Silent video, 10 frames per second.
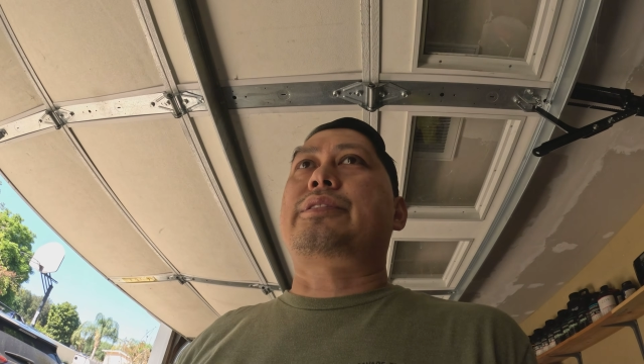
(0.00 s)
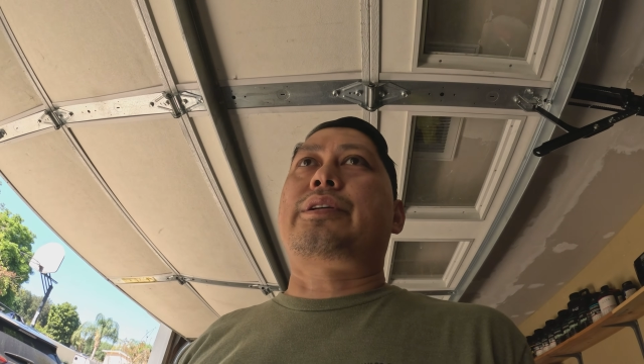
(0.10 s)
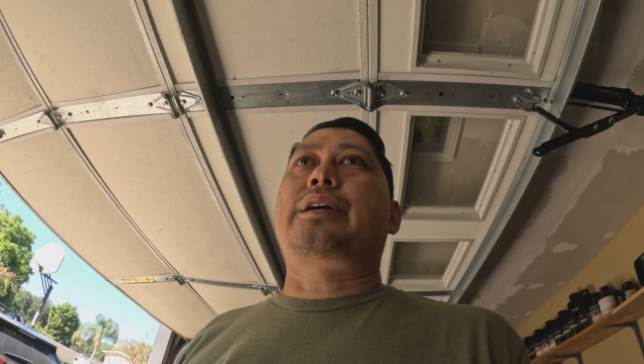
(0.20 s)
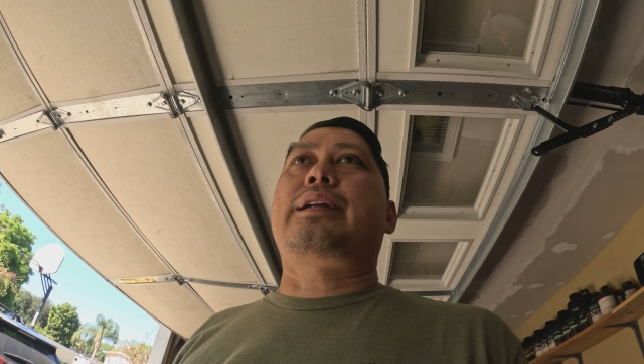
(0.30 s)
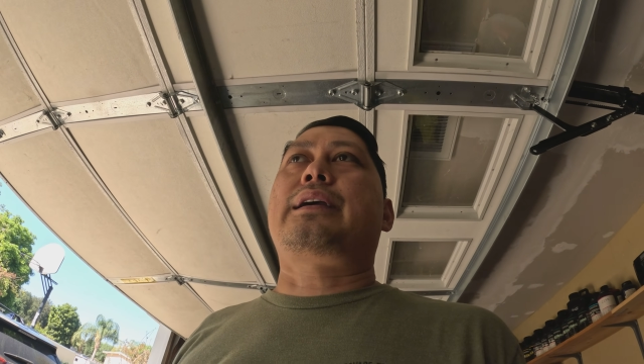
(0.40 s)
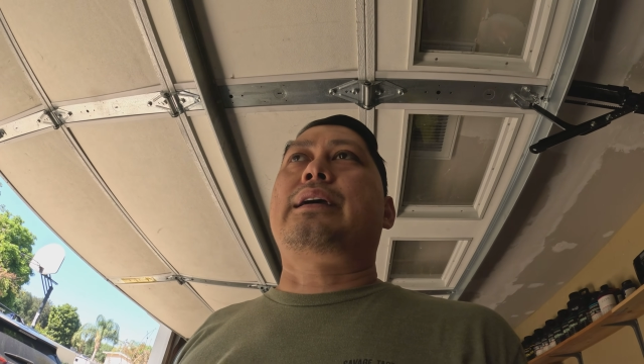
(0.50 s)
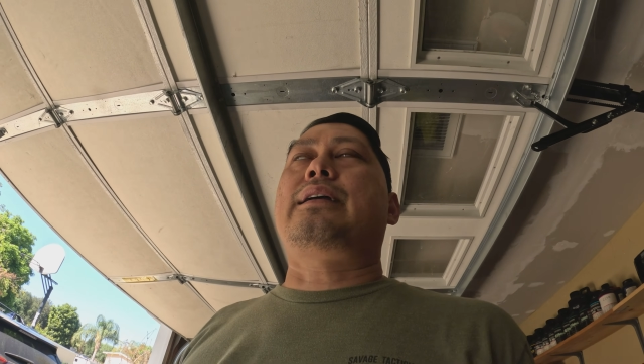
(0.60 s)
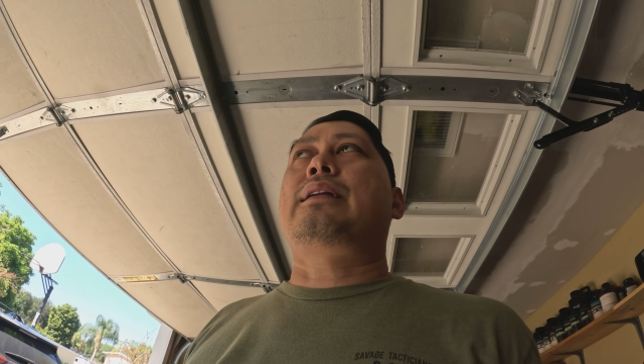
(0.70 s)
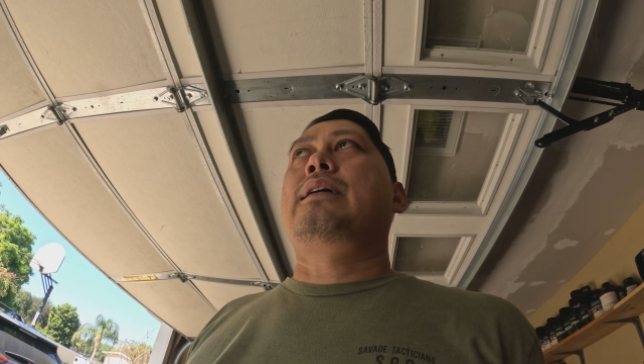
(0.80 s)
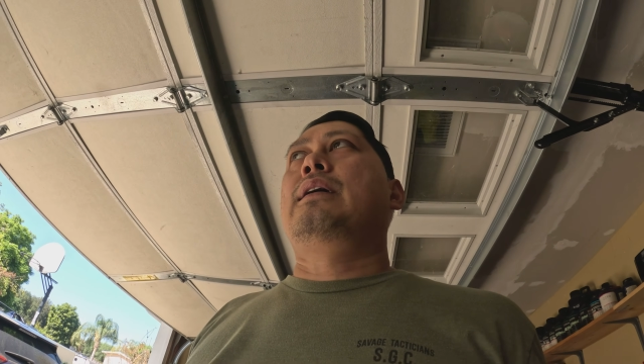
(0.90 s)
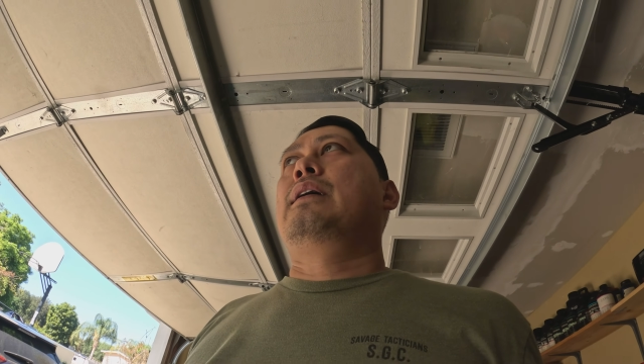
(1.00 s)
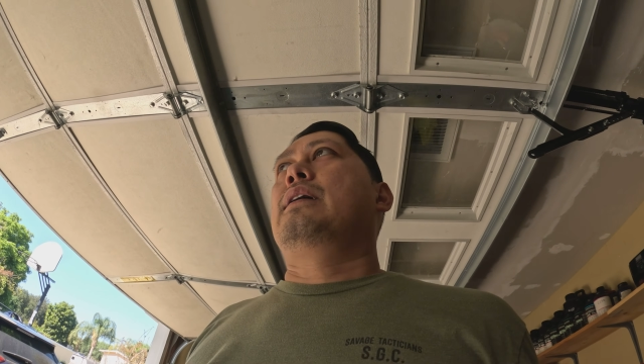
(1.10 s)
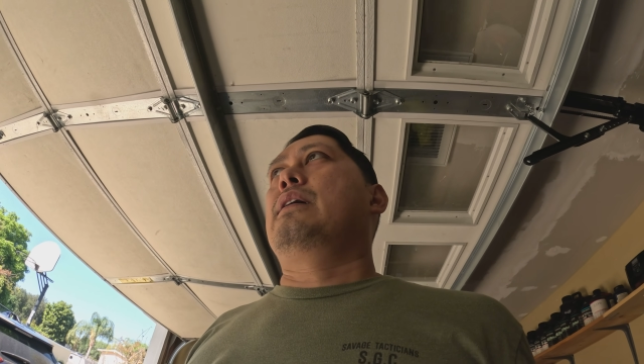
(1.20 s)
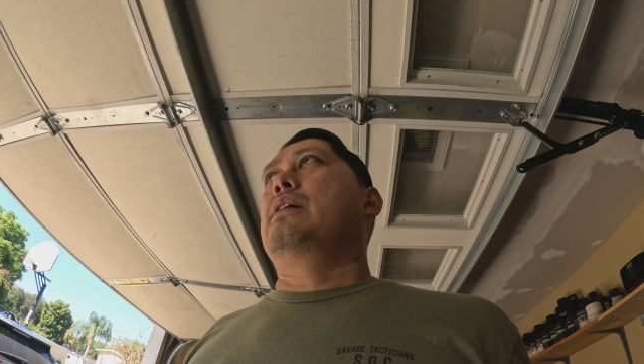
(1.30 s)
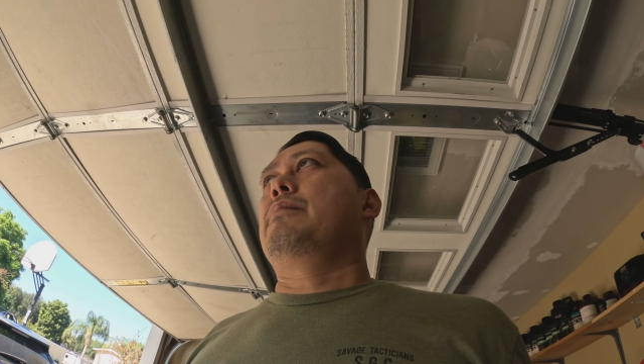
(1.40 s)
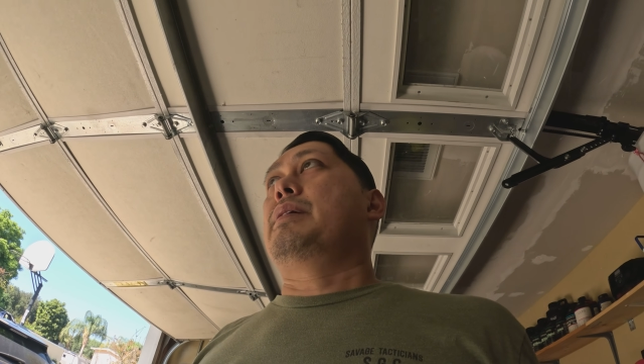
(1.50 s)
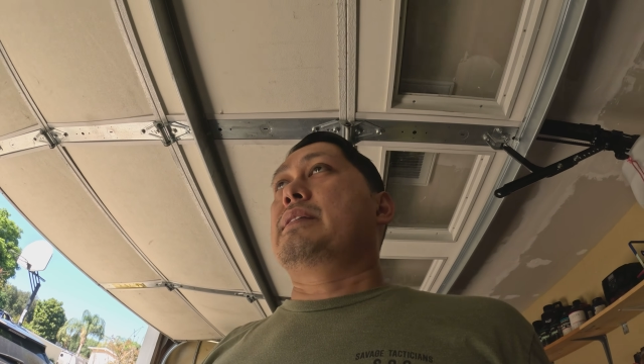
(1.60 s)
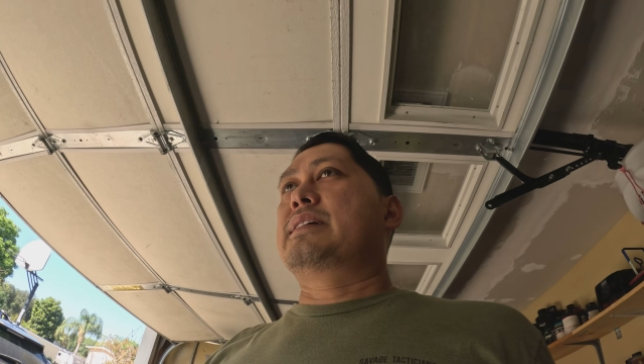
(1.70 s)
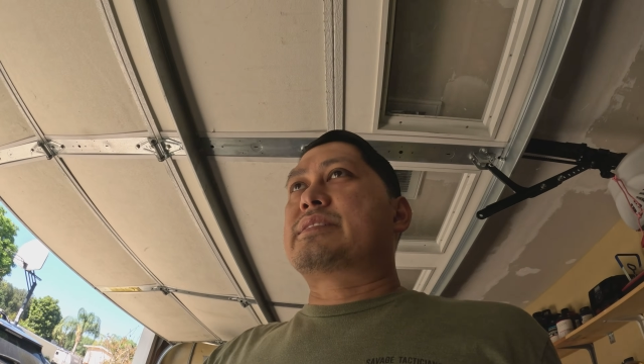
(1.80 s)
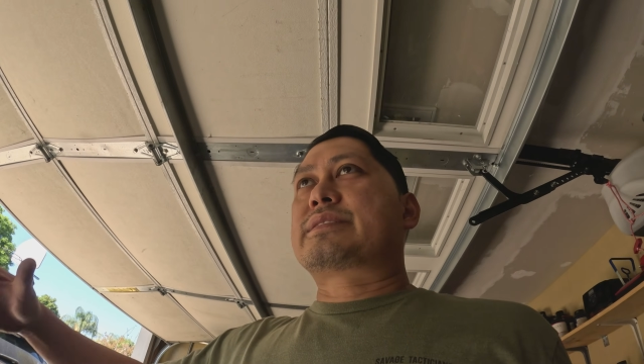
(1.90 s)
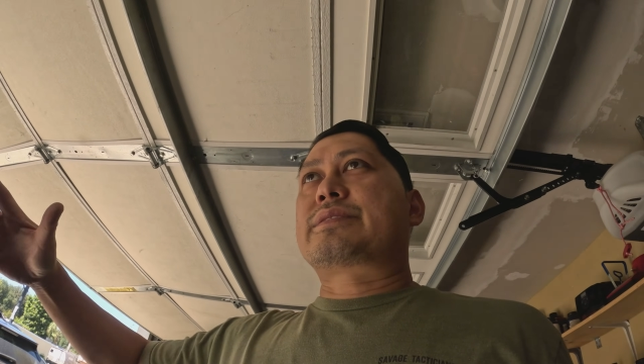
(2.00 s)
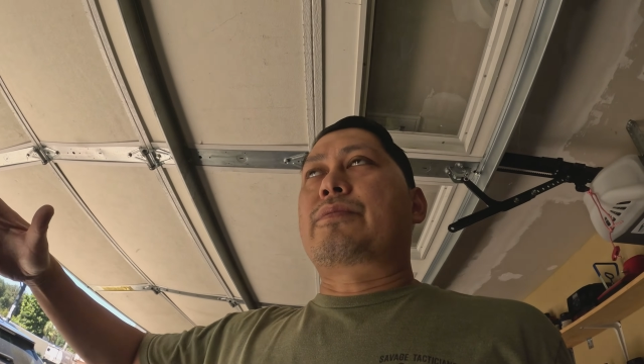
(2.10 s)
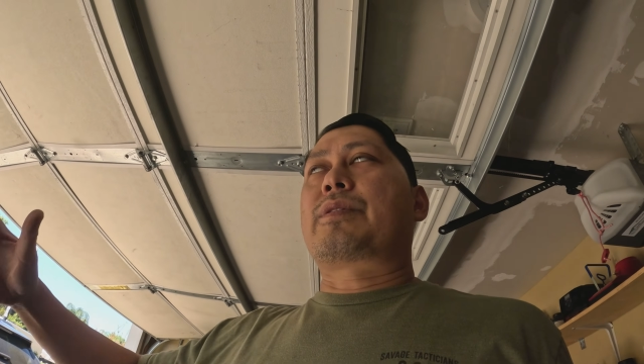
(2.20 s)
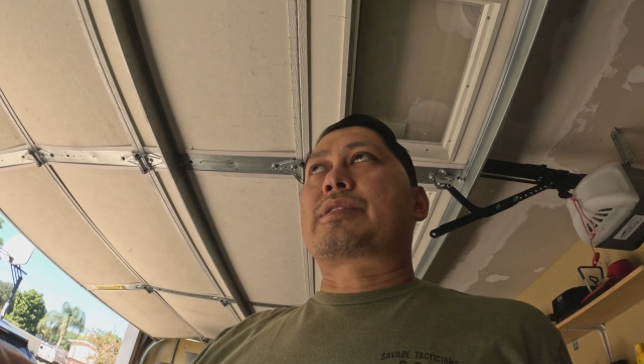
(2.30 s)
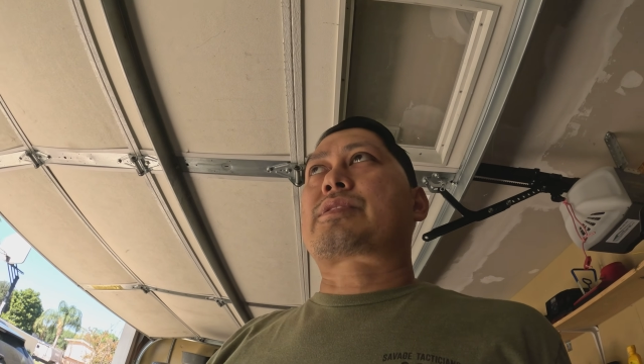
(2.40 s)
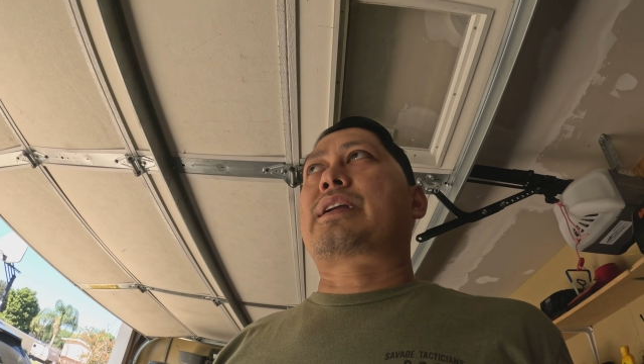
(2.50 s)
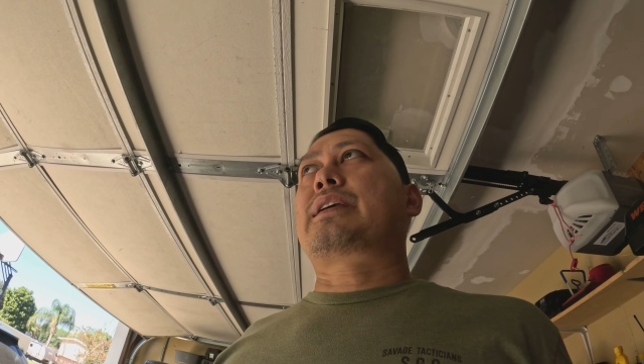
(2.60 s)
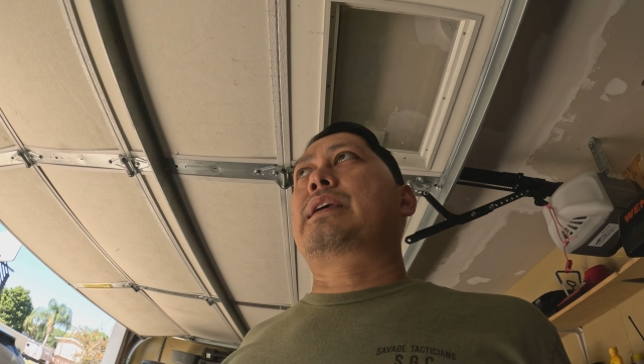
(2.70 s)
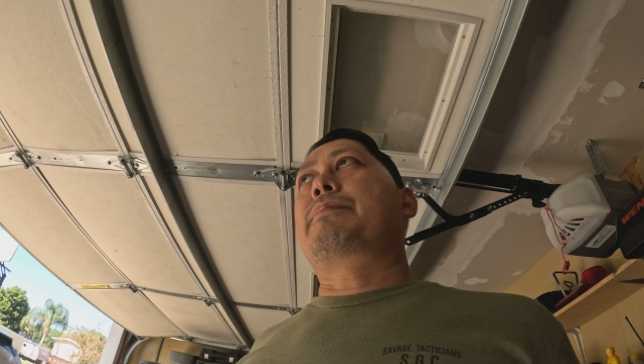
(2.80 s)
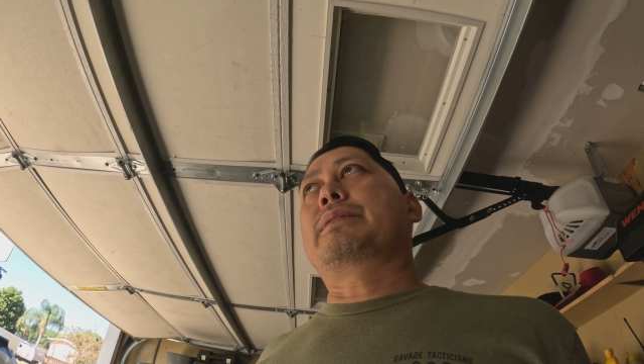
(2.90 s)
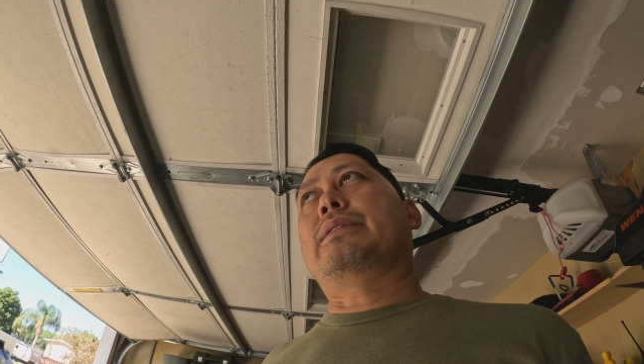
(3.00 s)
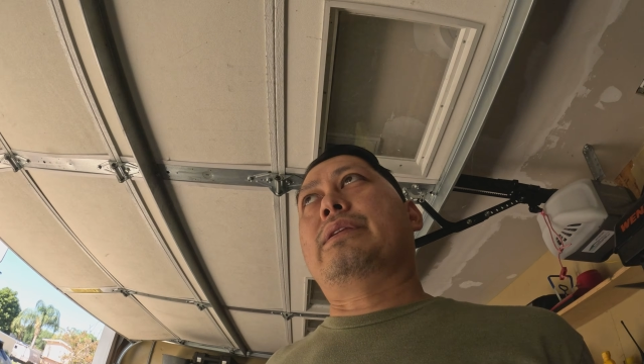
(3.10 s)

that you're going to get. Unless you want to try to keep it